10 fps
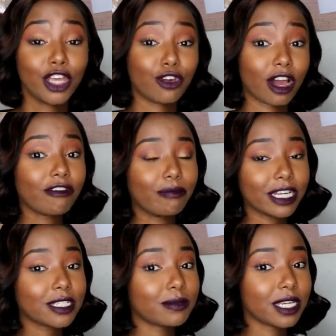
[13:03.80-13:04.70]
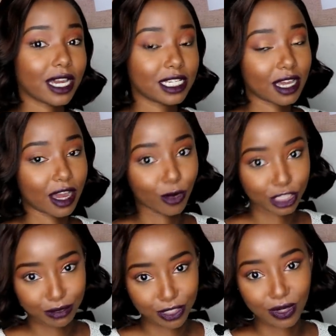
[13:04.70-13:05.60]
You have met me at a
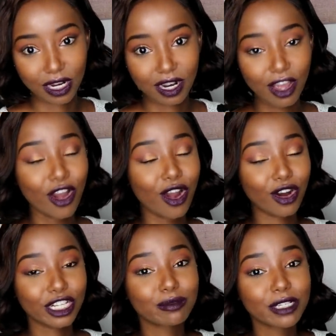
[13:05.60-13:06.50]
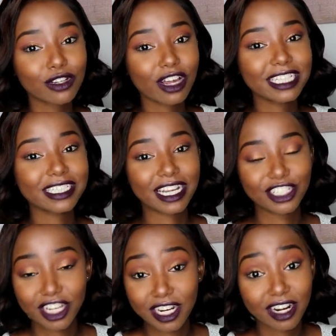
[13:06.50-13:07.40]
hospital. Hospitals are
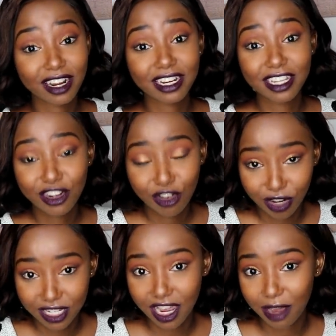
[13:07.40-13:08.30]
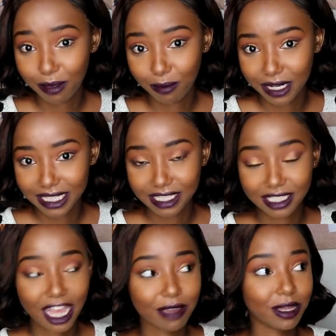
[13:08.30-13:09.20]
generally not happy
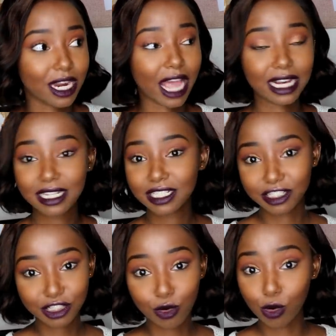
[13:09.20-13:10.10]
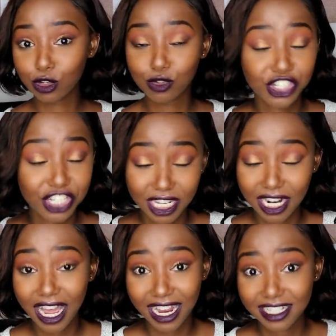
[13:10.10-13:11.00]
places. I mean, I didn't just go to
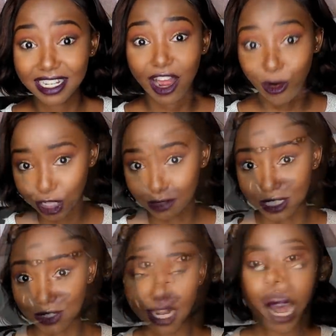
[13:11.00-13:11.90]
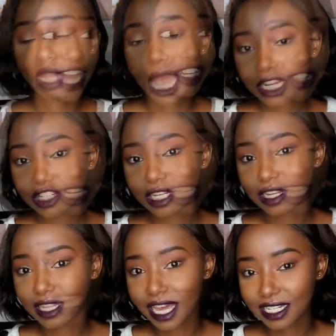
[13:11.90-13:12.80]
chill at a hospital. Actually,
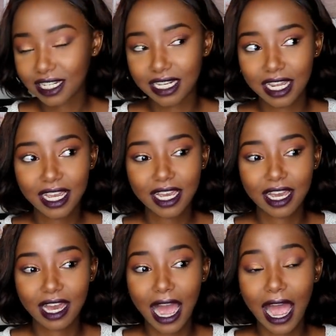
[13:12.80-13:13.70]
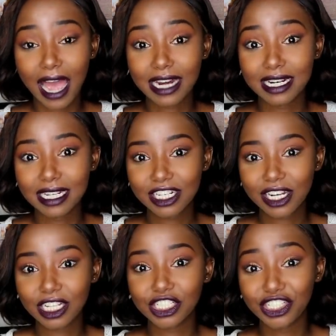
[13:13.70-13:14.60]
on that day, I had
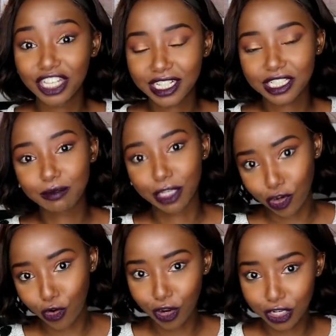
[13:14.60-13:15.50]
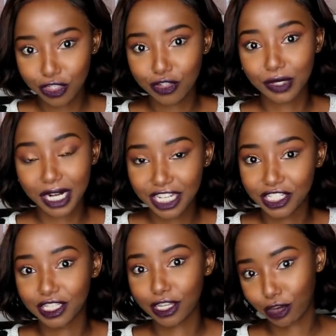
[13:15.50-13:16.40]
literally just been called to
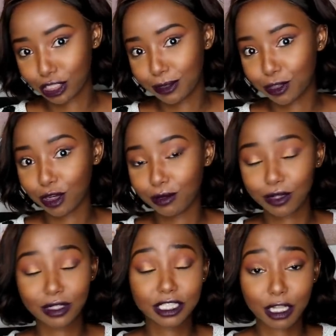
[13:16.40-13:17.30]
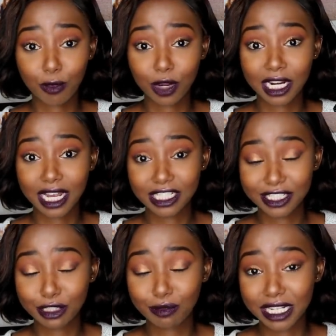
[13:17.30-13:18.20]
rush in the hospital because someone had
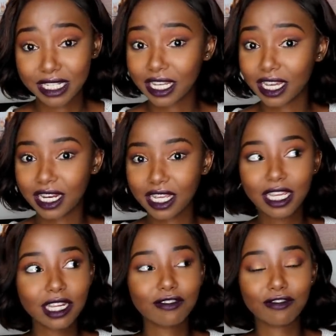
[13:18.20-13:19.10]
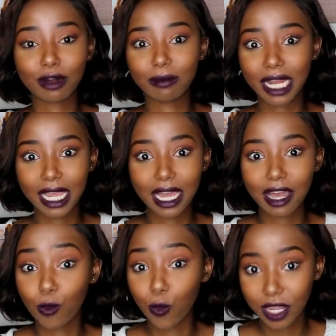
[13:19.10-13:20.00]
just been taken in from like
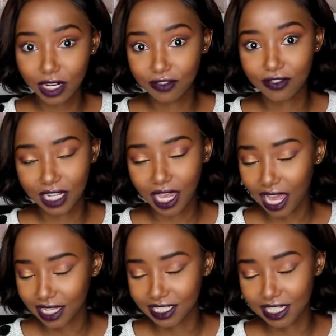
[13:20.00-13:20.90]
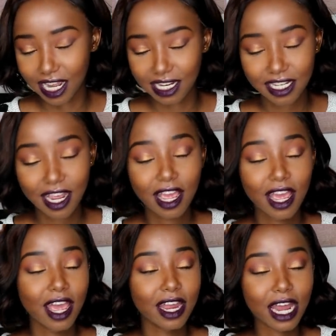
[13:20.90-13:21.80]
a weird freak accident.
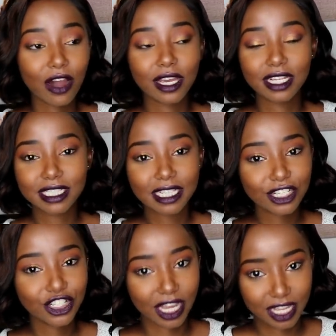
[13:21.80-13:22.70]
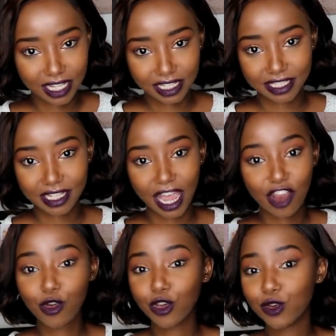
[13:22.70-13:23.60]
Now, in such a case, I
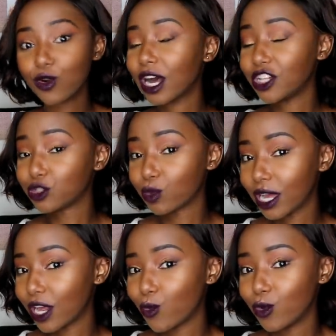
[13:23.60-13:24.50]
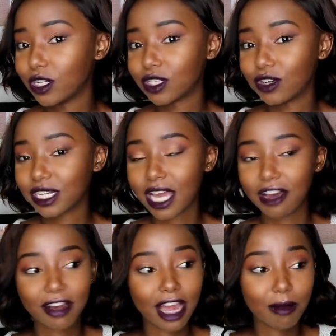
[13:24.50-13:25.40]
know you as well would not
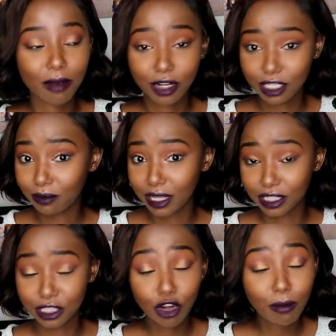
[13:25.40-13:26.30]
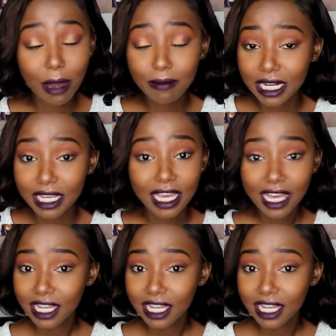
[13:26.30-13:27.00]
have come out being so bubbly,